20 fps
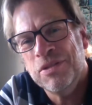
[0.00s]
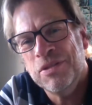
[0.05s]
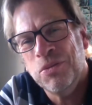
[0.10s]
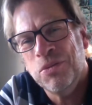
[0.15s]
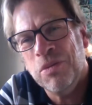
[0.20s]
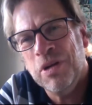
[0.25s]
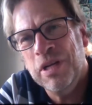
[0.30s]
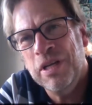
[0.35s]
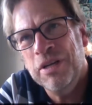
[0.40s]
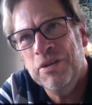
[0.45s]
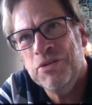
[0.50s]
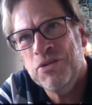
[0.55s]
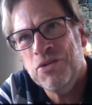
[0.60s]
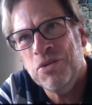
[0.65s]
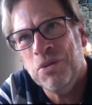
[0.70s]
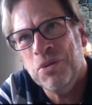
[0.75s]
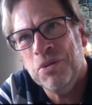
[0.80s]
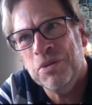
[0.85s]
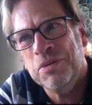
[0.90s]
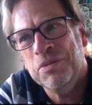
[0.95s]
20 years
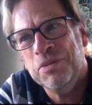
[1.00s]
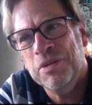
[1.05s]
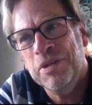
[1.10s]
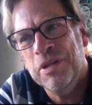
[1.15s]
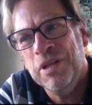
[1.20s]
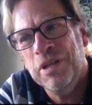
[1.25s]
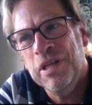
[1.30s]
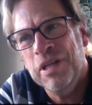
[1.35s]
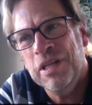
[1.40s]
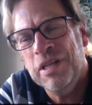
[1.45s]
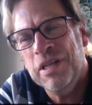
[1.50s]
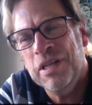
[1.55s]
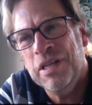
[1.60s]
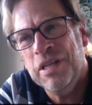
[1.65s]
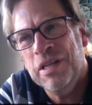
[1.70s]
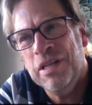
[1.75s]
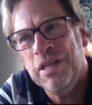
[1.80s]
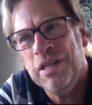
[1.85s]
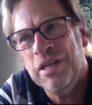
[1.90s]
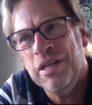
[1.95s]
old
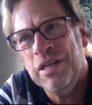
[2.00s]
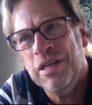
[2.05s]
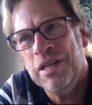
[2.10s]
in